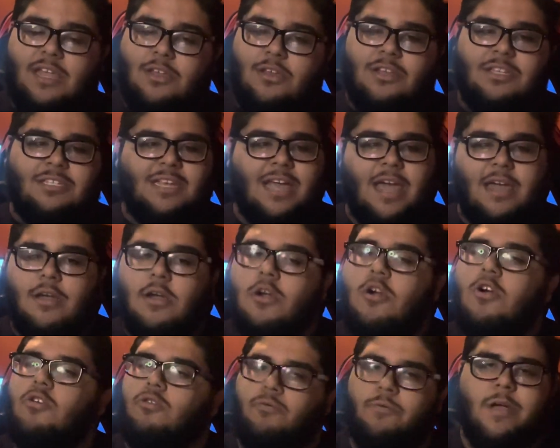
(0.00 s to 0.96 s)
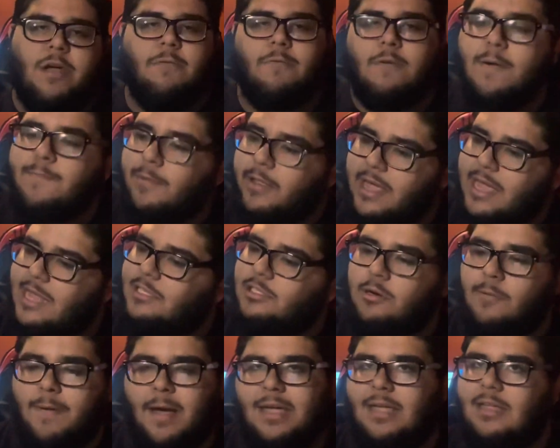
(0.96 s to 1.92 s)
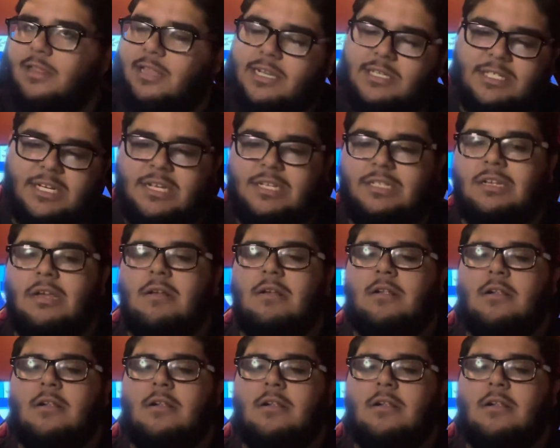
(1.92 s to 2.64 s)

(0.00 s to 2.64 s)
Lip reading: You can say Rhea Ripley is or Becky Lynch is.